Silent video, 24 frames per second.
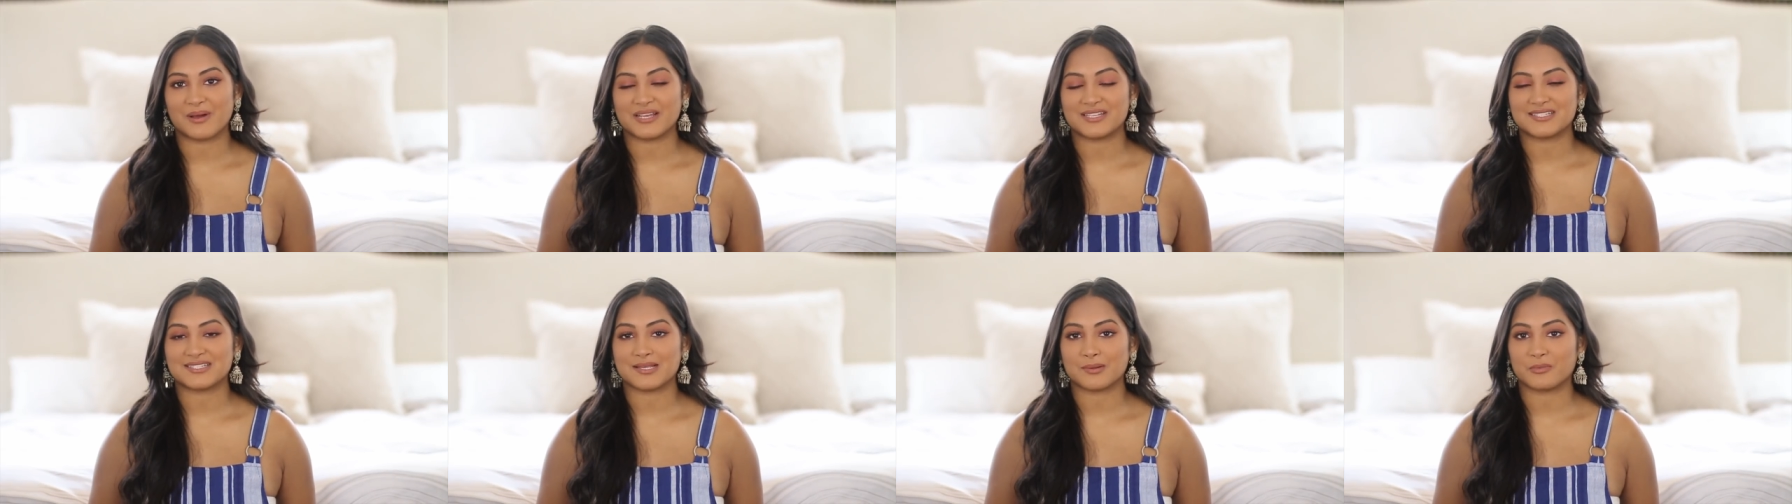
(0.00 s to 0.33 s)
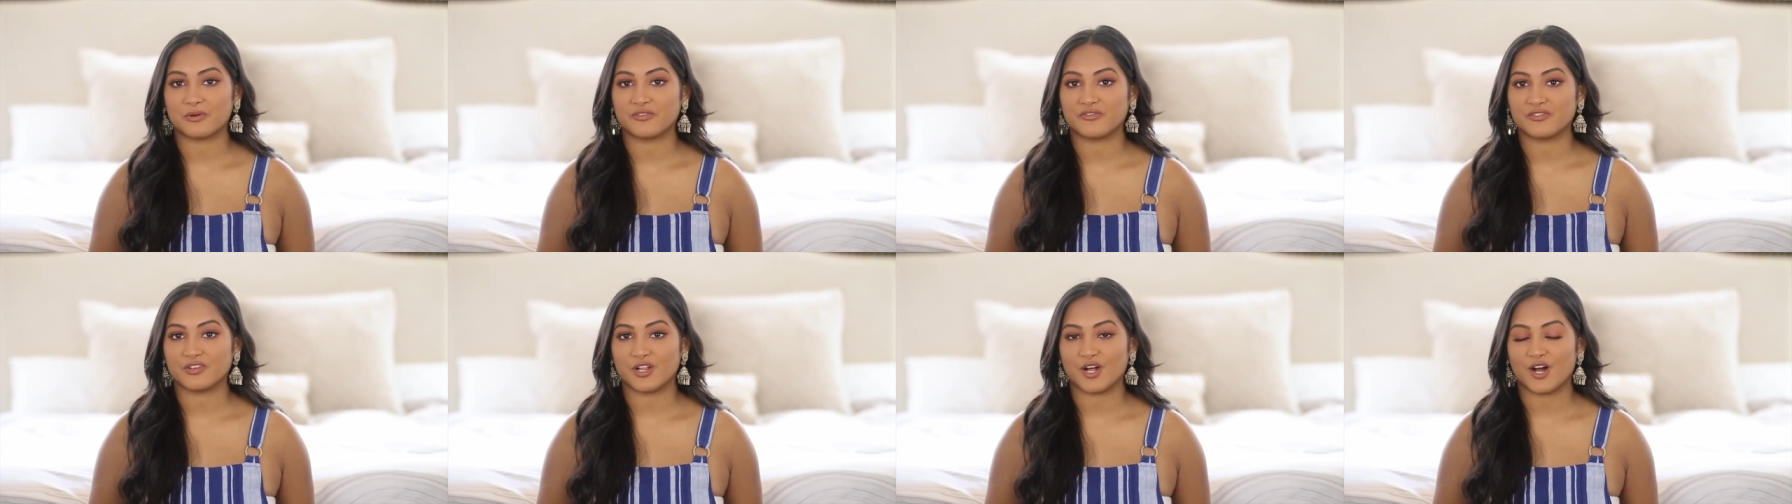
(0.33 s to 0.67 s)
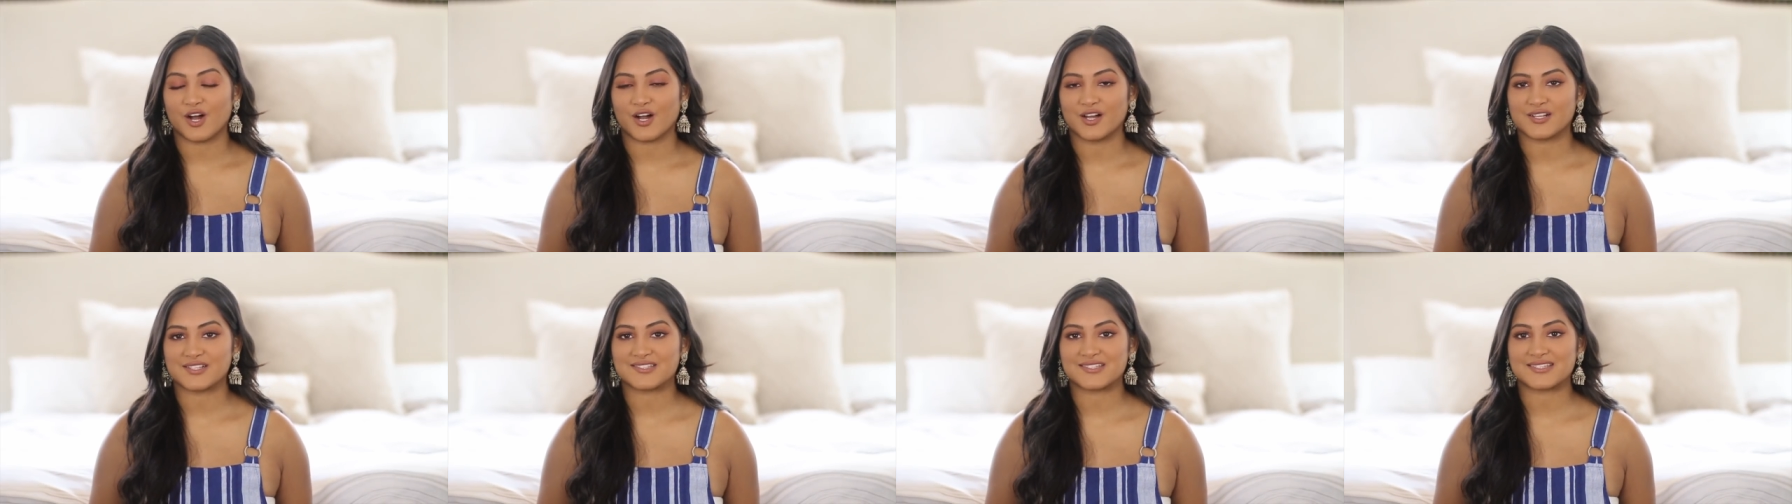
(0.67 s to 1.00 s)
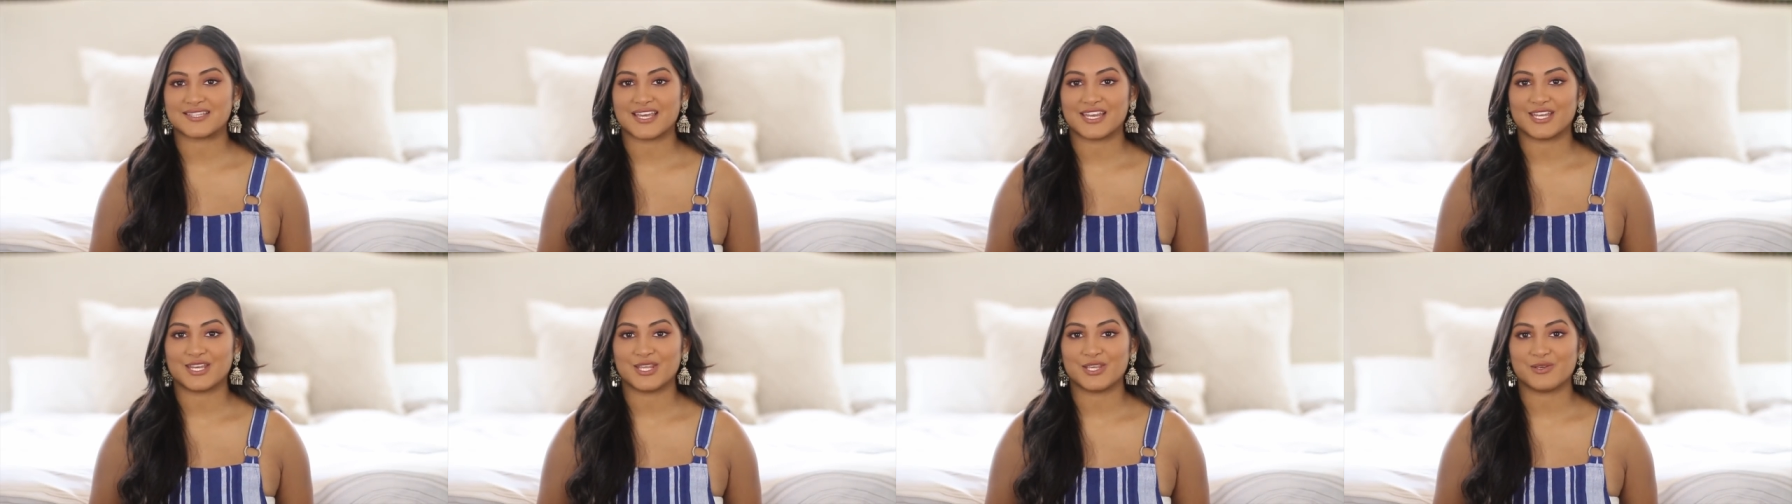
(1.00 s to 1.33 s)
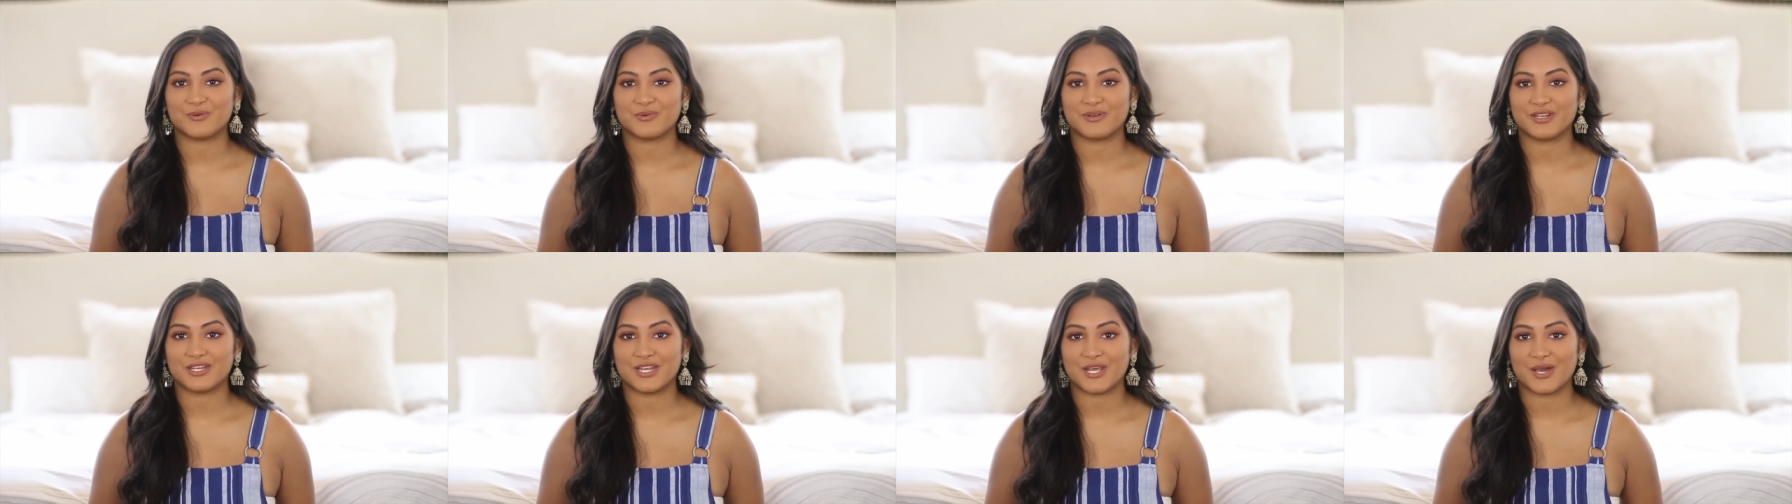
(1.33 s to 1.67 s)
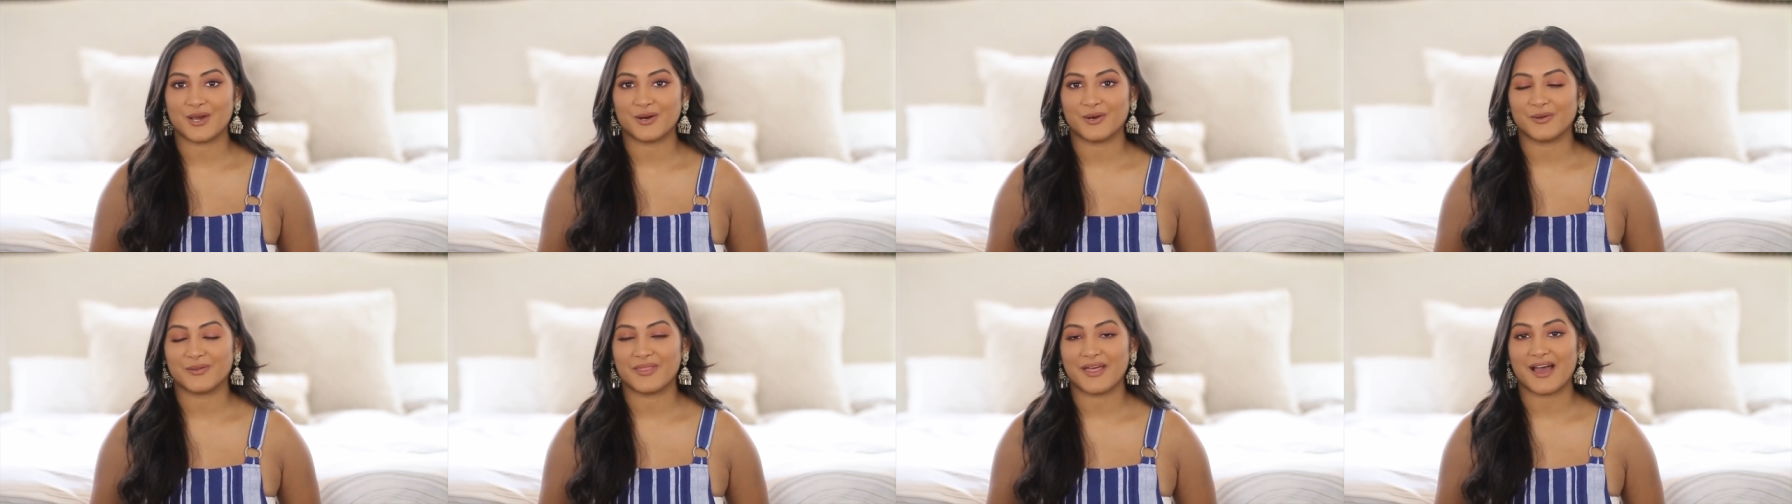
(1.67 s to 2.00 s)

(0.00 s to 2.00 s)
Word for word: my summer vlogs, then you would know